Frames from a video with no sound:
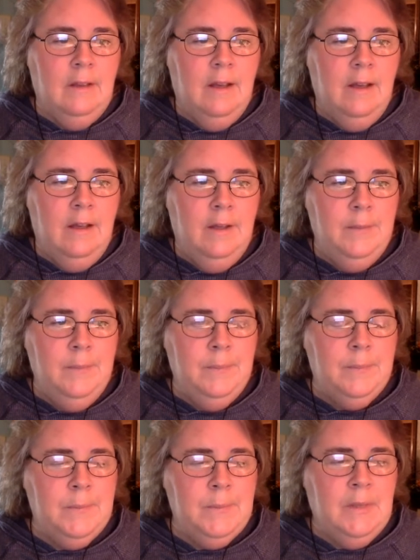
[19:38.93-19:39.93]

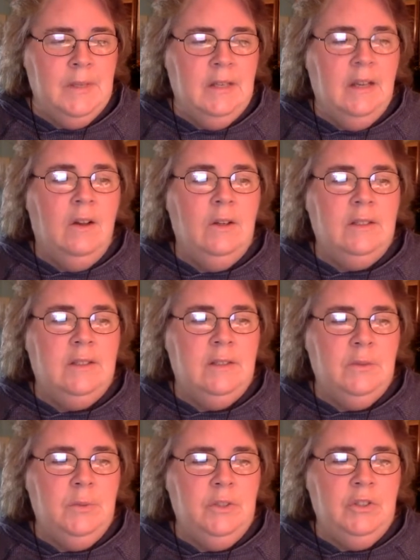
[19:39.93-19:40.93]
It
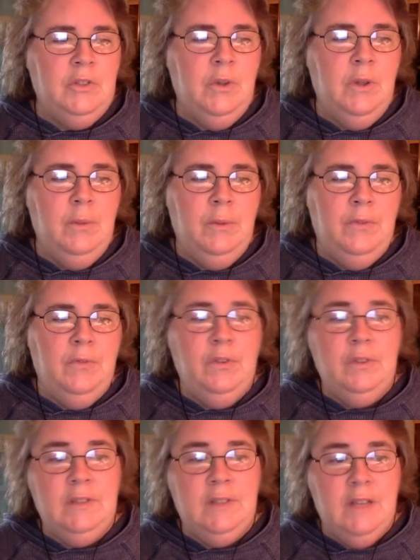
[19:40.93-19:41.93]
says rich soil with
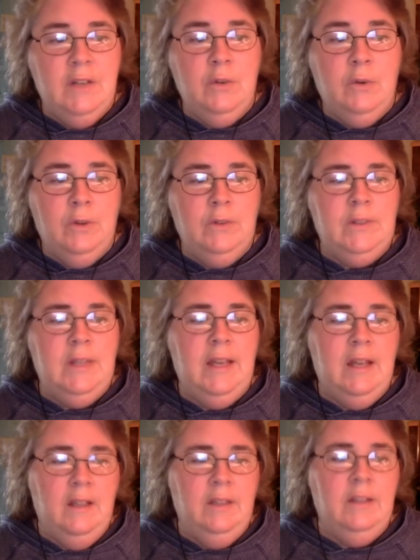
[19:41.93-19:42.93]
full sun grows the
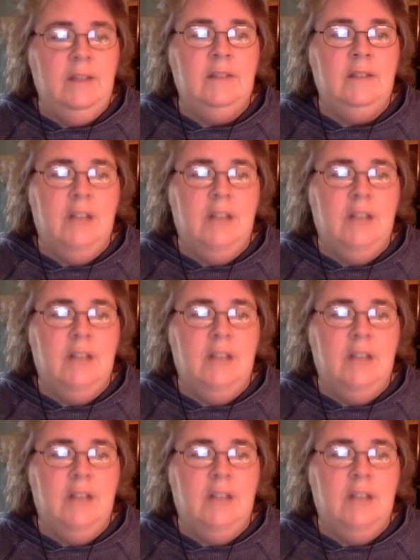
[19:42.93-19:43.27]
healthiest,